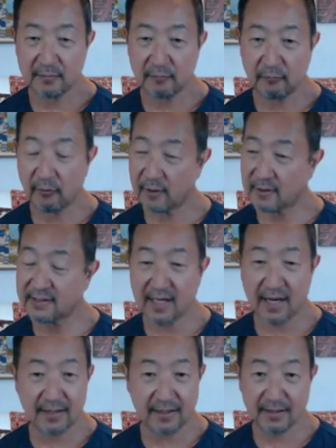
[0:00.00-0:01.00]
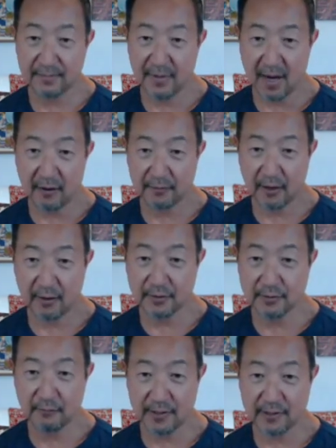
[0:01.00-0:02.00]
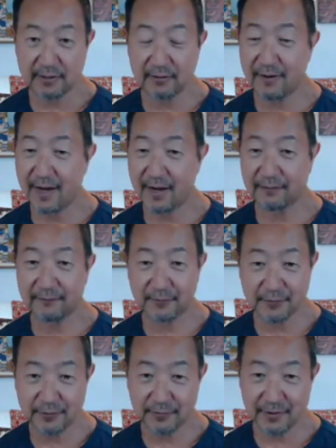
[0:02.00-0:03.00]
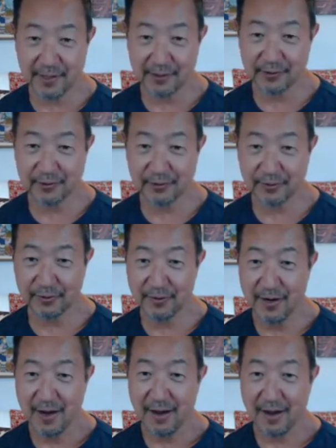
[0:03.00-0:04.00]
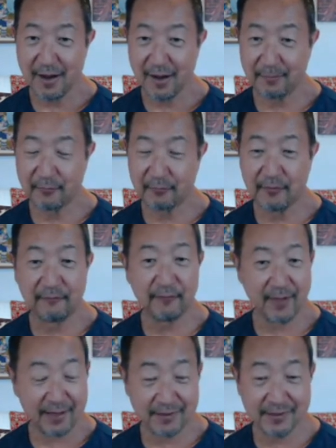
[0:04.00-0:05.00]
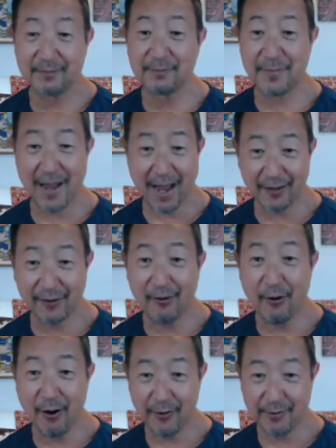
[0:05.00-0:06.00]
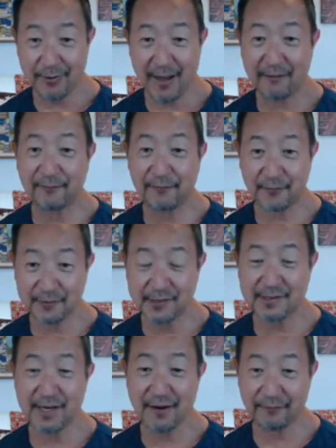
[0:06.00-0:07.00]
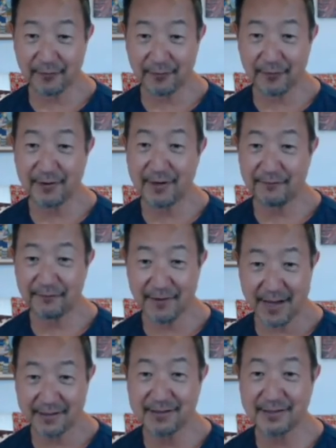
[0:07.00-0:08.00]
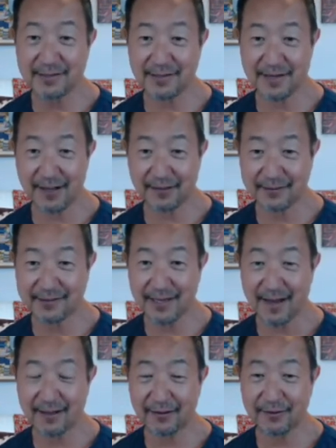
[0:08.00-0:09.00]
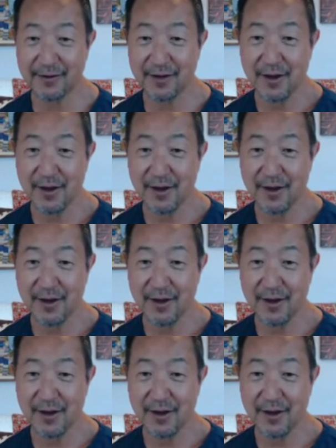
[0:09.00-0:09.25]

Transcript: We're excited about our 20-year anniversary next year, reflecting back on that first ever event in Ellis Island.